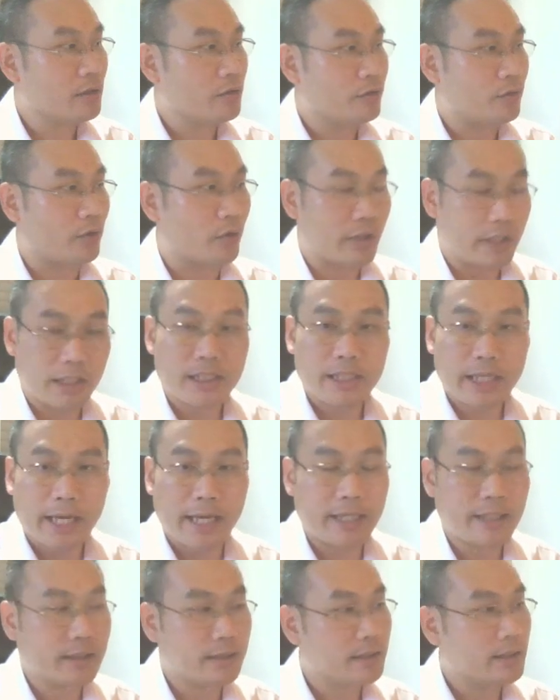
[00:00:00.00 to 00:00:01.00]
for each
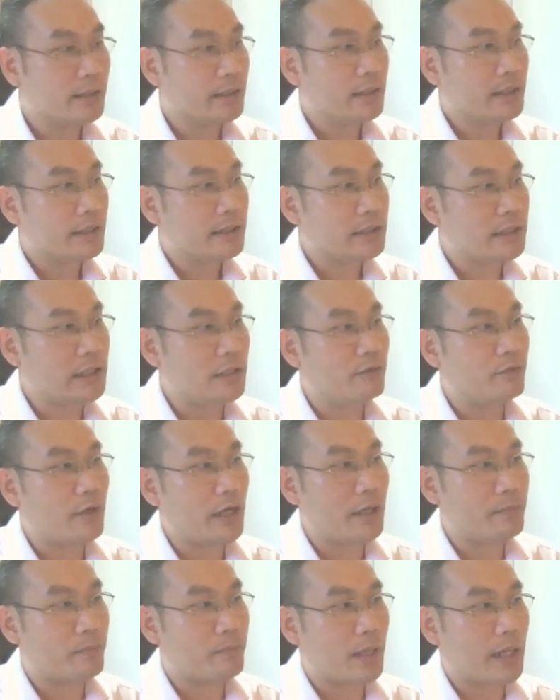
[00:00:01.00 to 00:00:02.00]
hen,
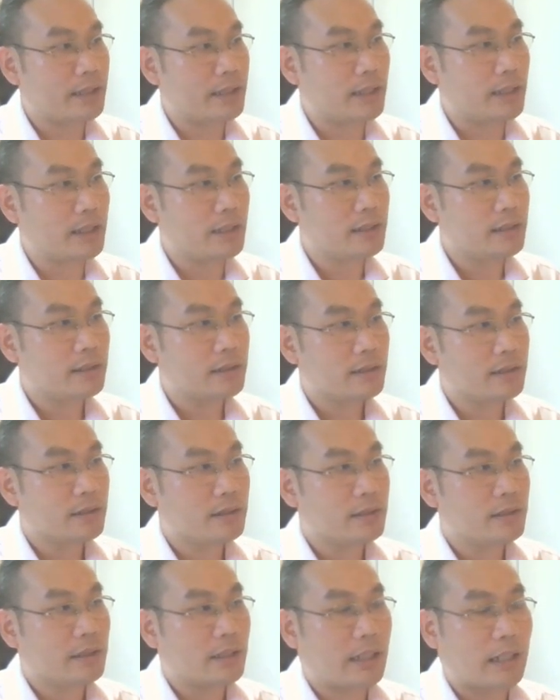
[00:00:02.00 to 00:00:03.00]
divide by the
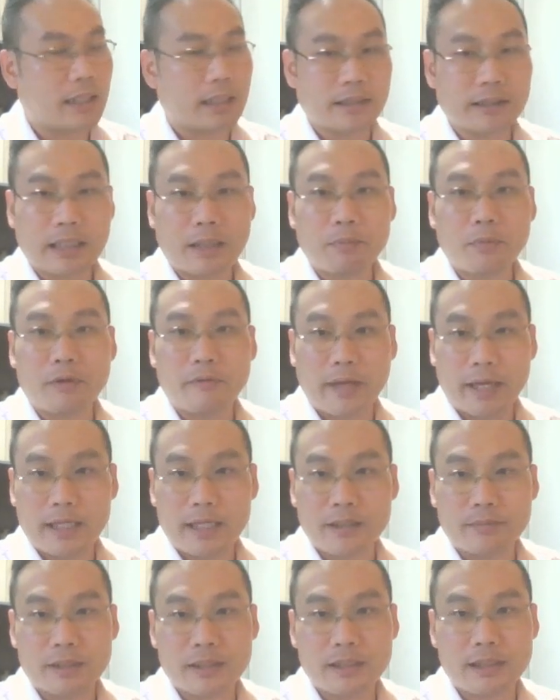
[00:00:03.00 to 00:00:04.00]
number of
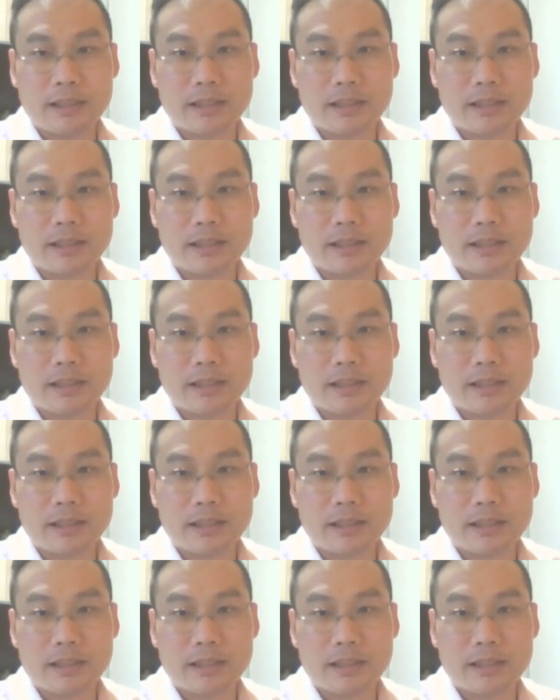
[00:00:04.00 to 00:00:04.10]
elements